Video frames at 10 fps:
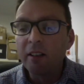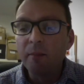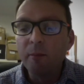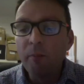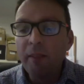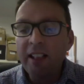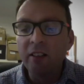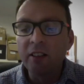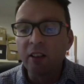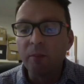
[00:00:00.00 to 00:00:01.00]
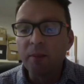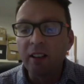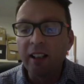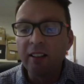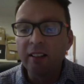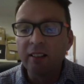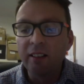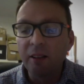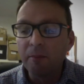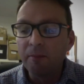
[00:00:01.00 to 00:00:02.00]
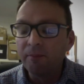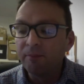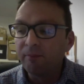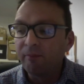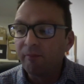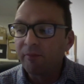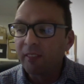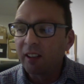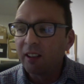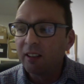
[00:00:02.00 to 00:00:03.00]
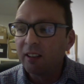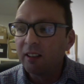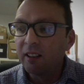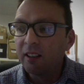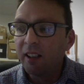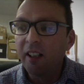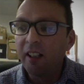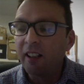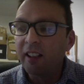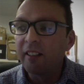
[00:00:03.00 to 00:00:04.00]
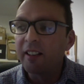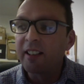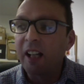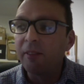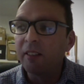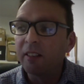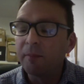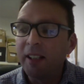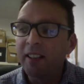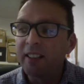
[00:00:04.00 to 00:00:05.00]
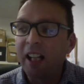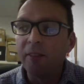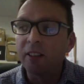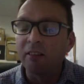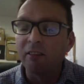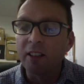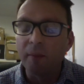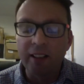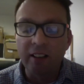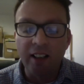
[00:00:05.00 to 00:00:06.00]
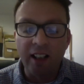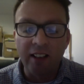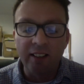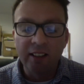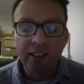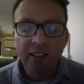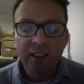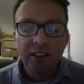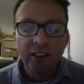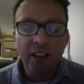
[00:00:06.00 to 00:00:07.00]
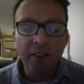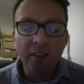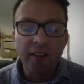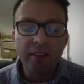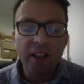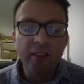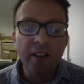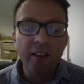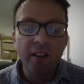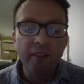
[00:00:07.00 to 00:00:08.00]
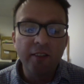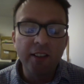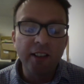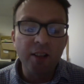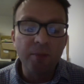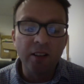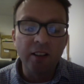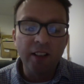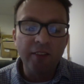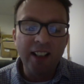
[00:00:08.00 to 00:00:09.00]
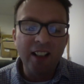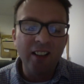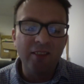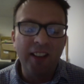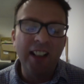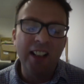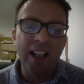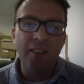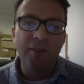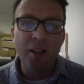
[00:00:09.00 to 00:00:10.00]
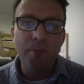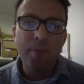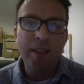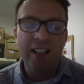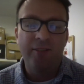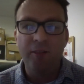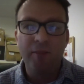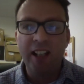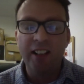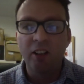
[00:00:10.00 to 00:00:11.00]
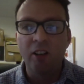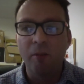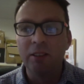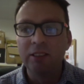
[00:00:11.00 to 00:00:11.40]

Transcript: the, more menial jobs like um, uh, I don't know, like a scaffold, being a scaffolder or something like that. You know, uh, the, the, the dustman, they don't think they're going to find meaning from their job.